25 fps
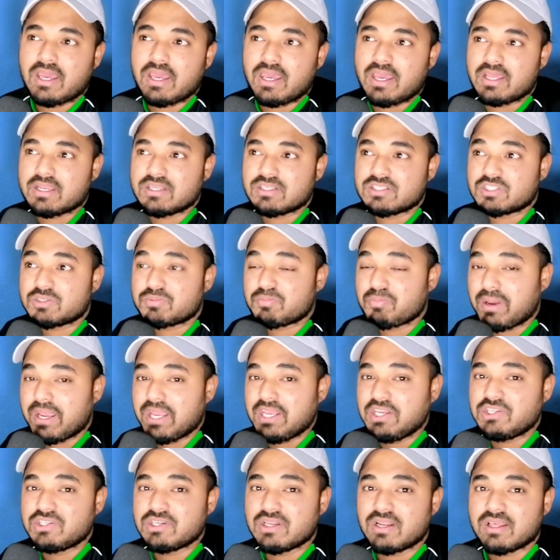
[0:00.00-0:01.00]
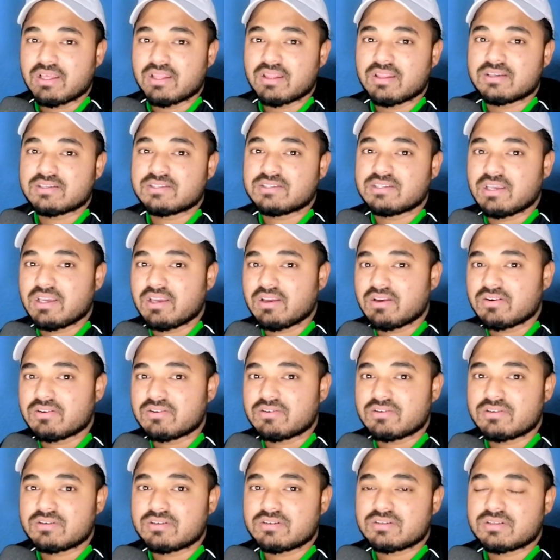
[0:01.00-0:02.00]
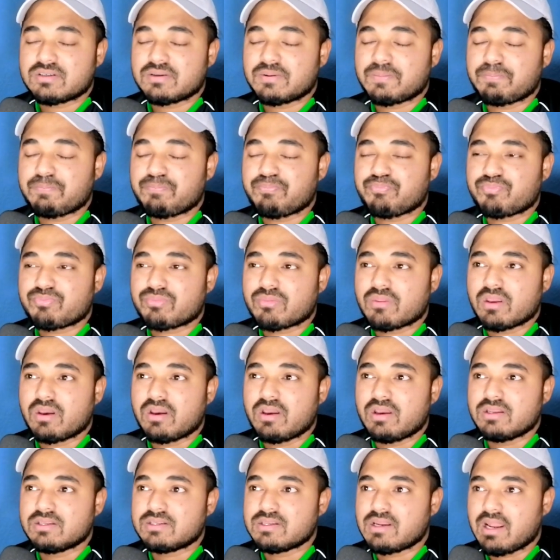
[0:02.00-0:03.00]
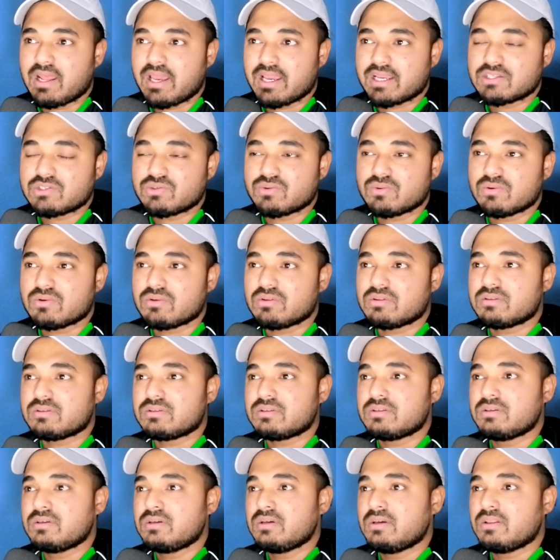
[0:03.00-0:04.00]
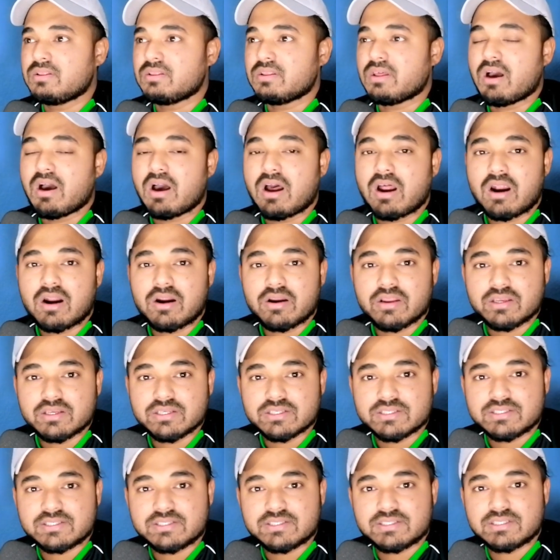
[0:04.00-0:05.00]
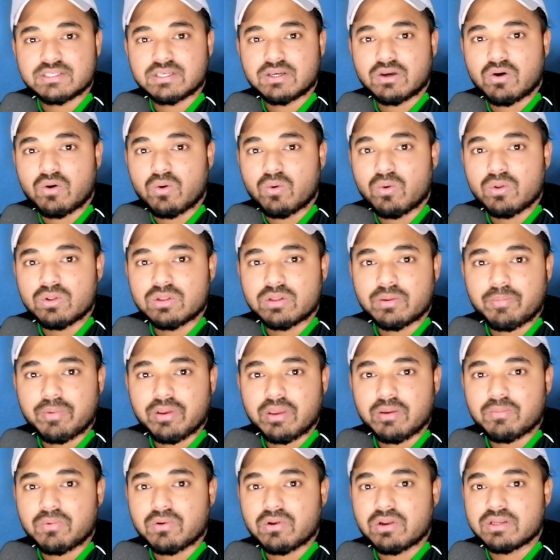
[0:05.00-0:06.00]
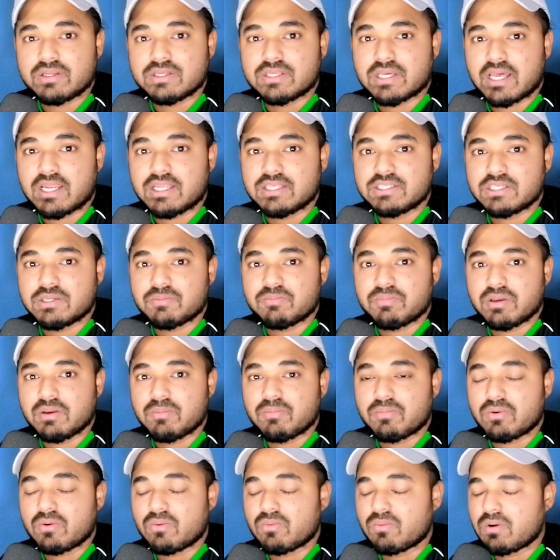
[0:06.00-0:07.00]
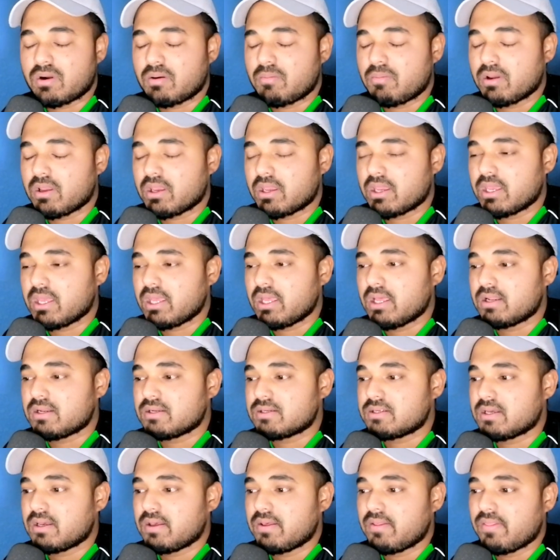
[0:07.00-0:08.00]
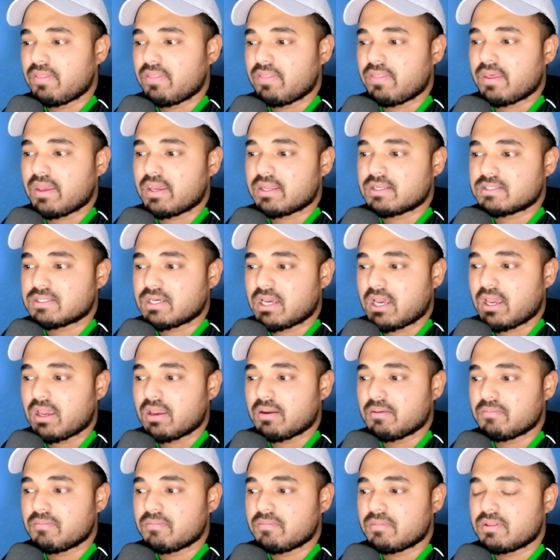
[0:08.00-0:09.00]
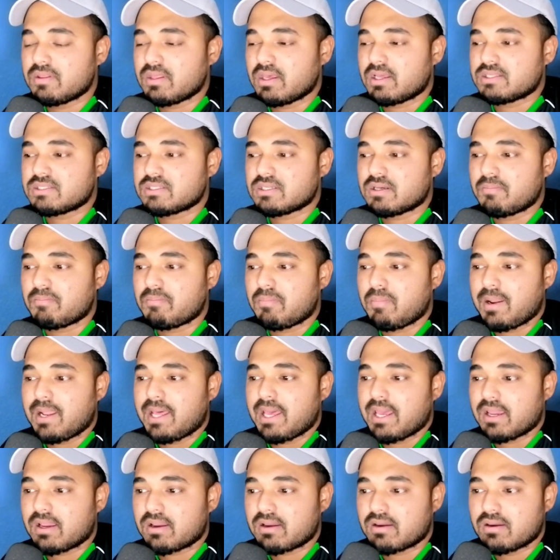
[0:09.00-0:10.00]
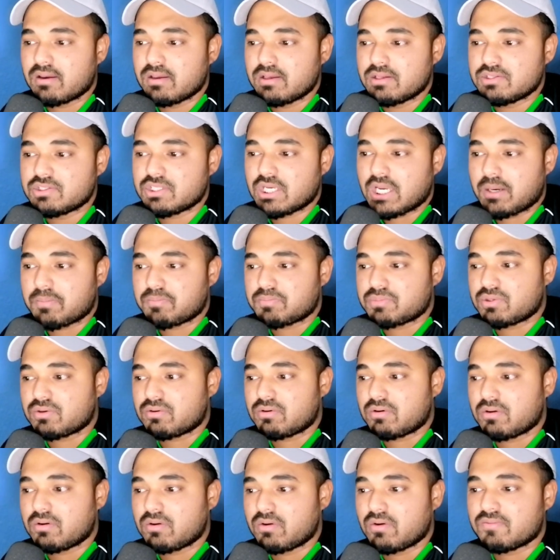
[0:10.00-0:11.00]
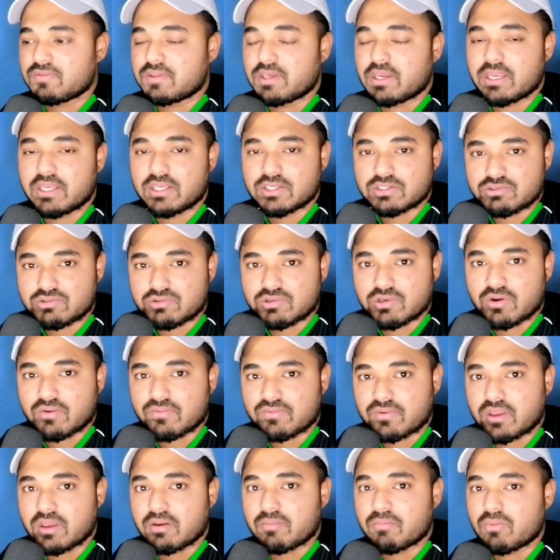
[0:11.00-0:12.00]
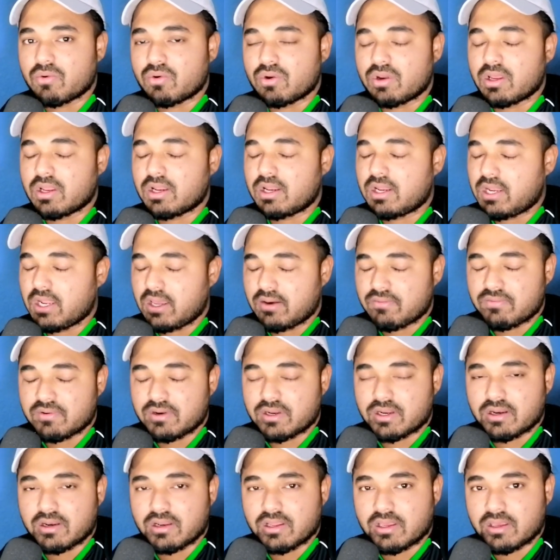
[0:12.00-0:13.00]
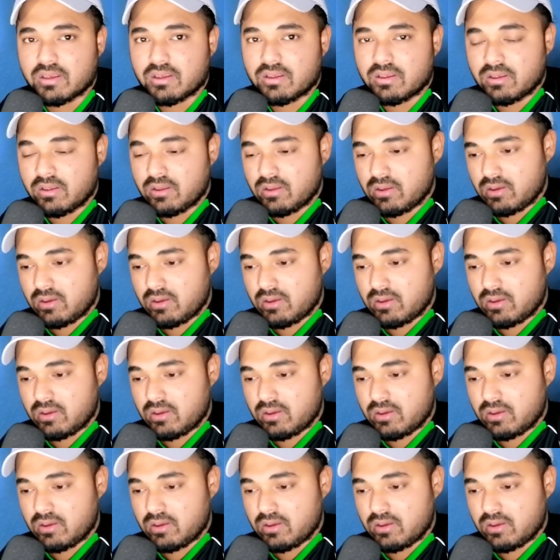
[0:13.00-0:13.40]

And especially the singers, intellectuals, the artists, all the people, intelligent people were being killed that time. That's a black chapter of the history of Cambodia, definitely.